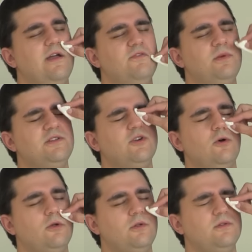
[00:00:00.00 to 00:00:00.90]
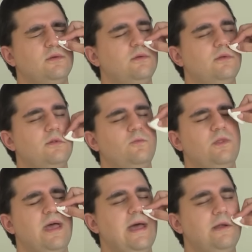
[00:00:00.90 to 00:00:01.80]
I've been told
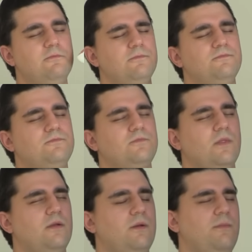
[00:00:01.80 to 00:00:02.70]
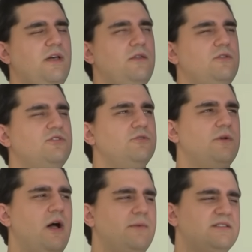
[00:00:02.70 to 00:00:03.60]
that, and by the
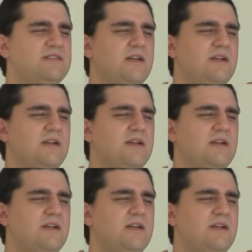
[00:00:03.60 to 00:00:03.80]
YouTube comments